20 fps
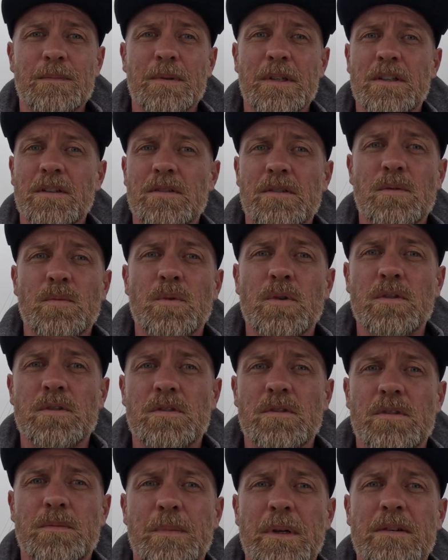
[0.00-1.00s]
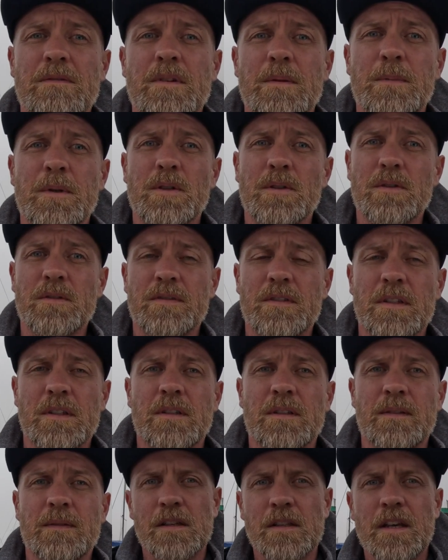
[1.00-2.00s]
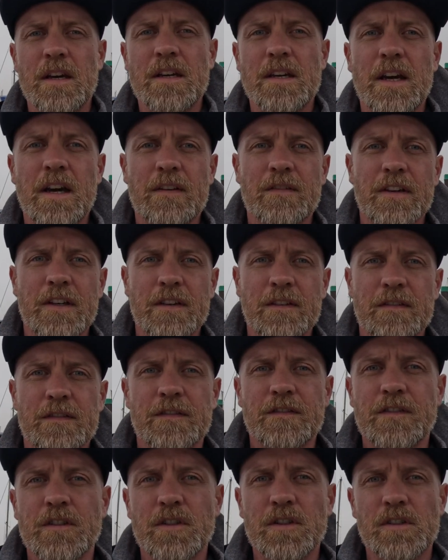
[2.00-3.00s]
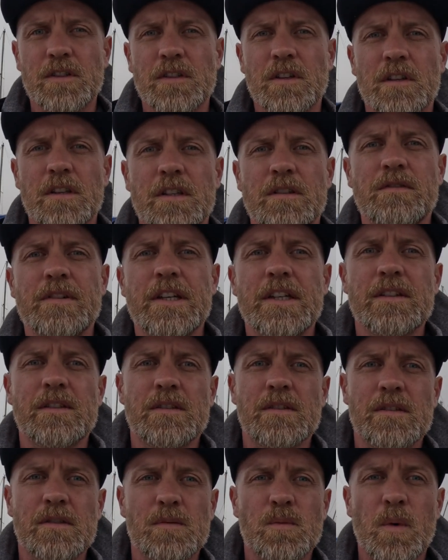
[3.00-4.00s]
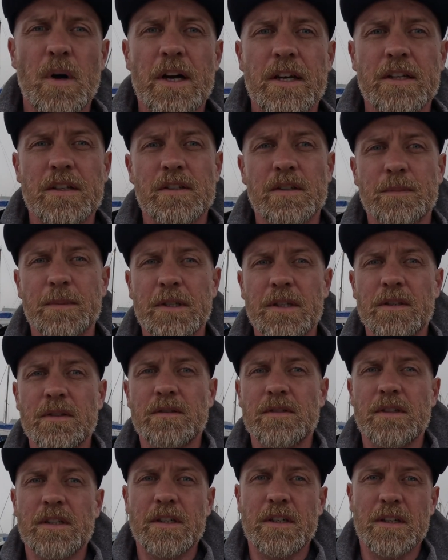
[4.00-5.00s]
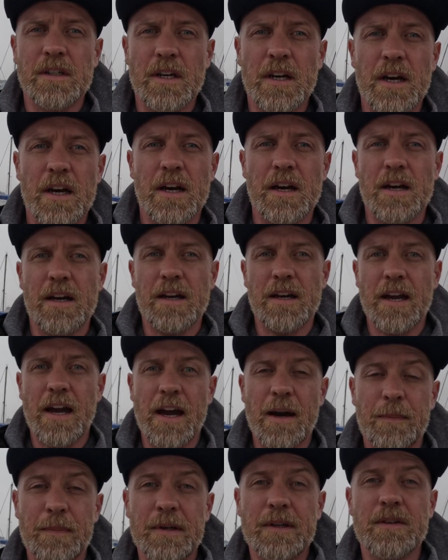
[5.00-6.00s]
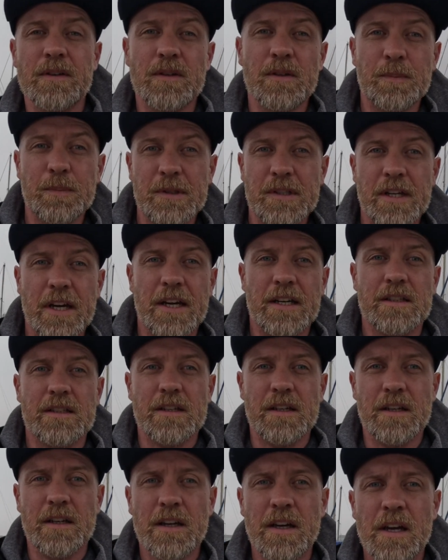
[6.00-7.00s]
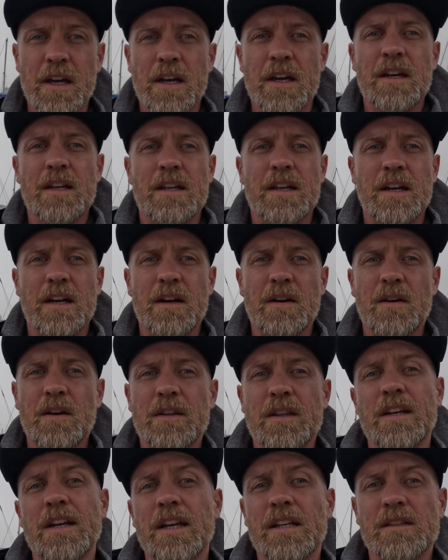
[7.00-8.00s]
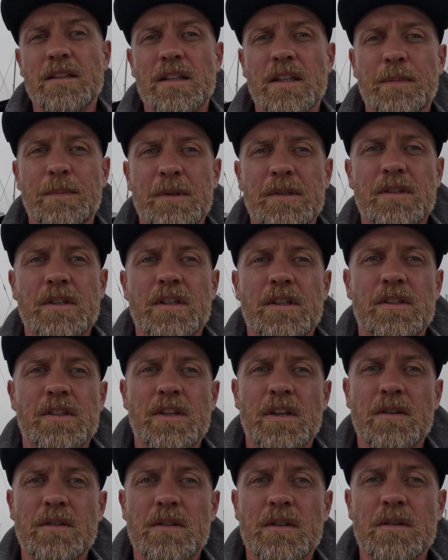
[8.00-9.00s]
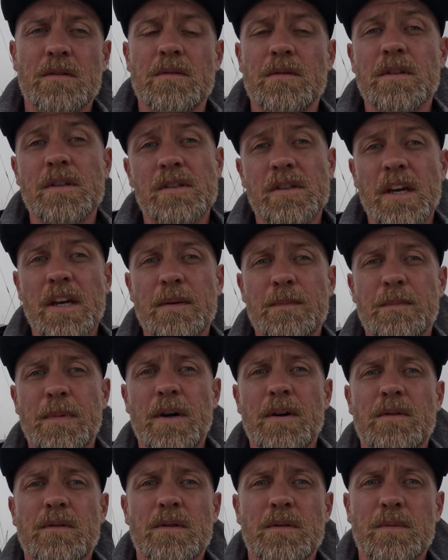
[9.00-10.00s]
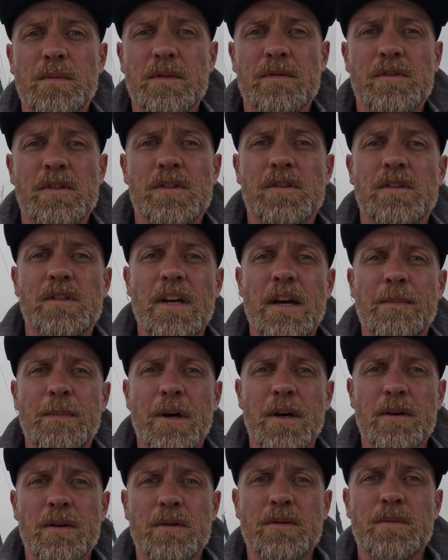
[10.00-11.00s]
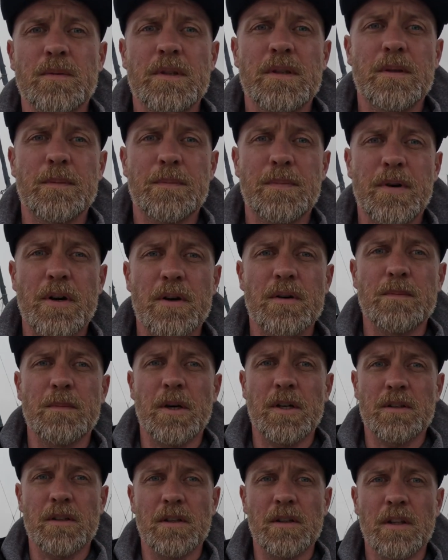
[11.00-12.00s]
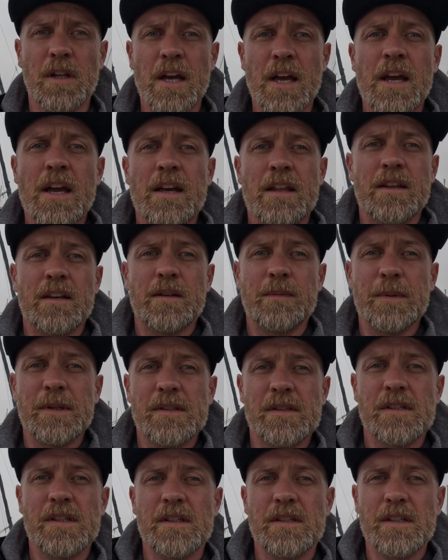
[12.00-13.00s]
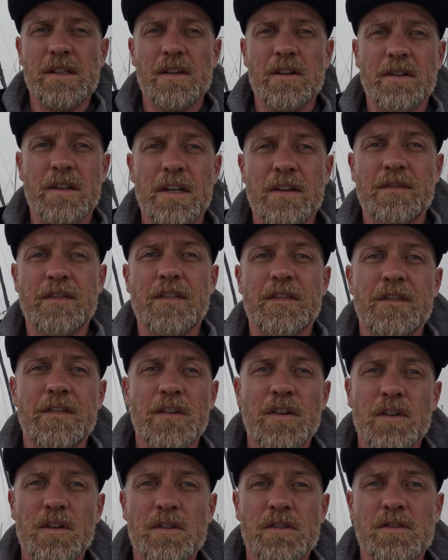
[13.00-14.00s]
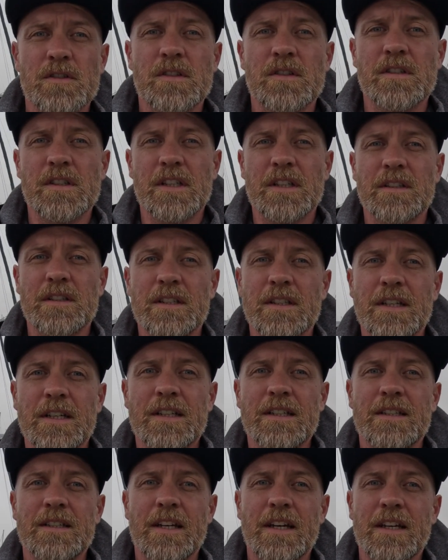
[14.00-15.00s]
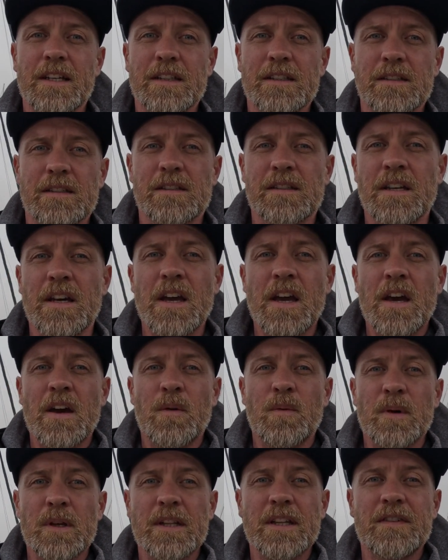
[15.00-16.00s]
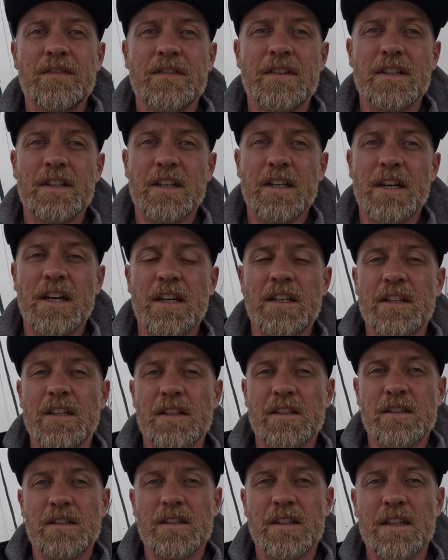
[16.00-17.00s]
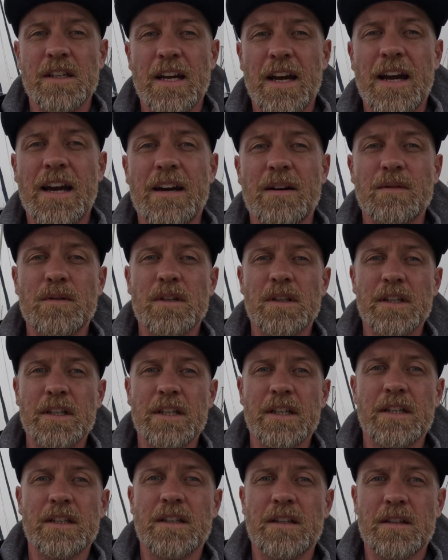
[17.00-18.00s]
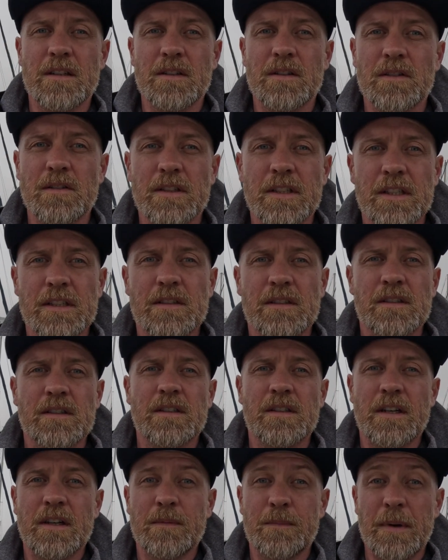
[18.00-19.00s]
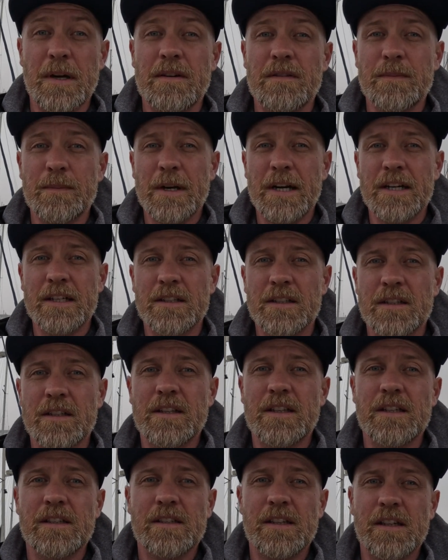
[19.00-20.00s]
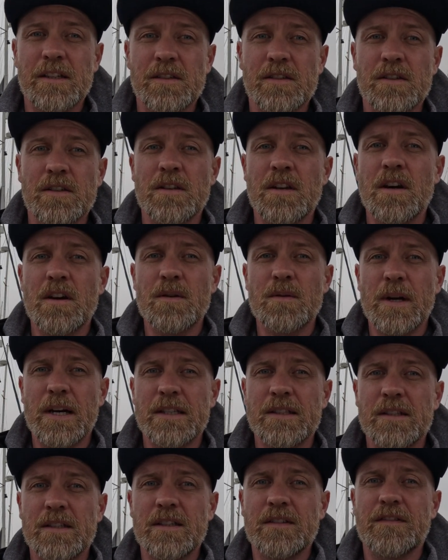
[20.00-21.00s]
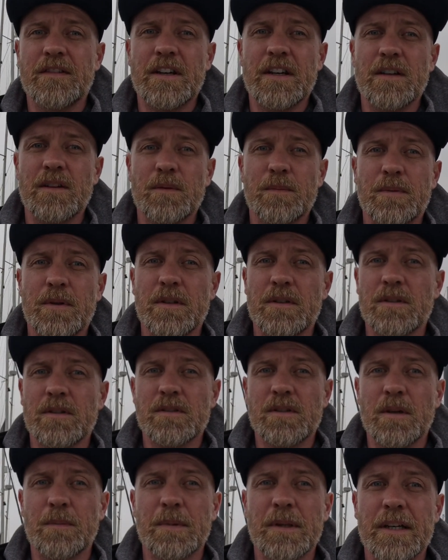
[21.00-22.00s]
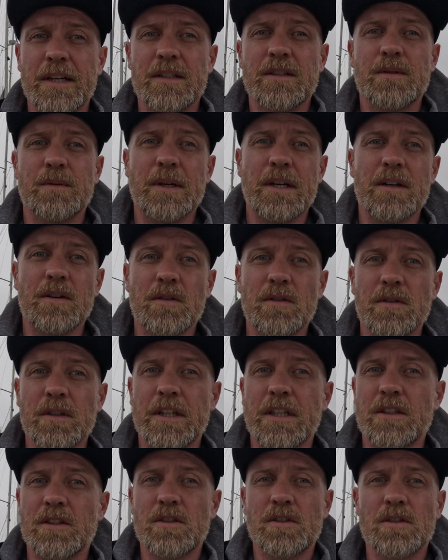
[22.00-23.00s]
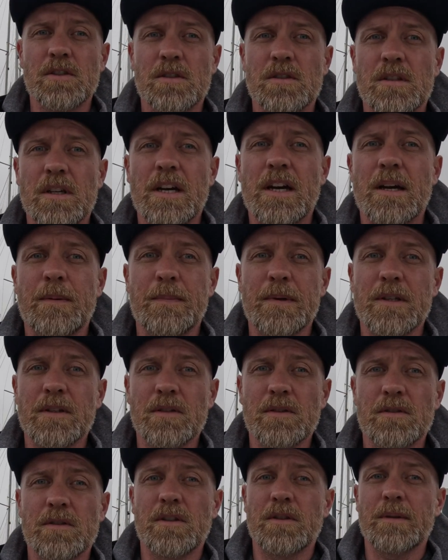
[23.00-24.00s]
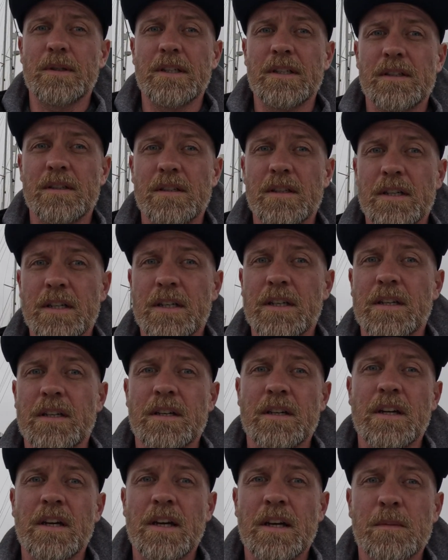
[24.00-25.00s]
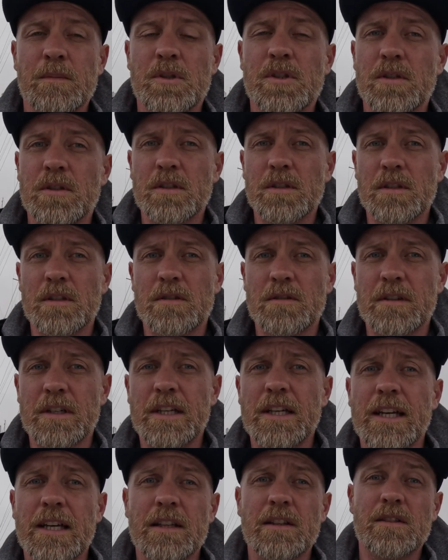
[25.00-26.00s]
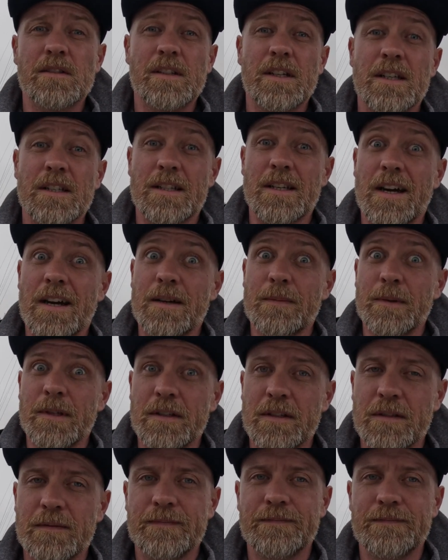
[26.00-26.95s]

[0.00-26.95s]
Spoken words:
because the water has been removed. So there you have it, 4 solid reasons why you should be using a happy hull protector. Now the next clip is going to show you the same boat that we've just demoed with the Pro model. They'd been sitting on it for 469 days. We lifted it and you can see how clean the hull is. Now bear in mind that this has no anti-foul products applied to it at all, it's just the happy hull doing its thing. I'm sure you'll agree, it looks like a diamond.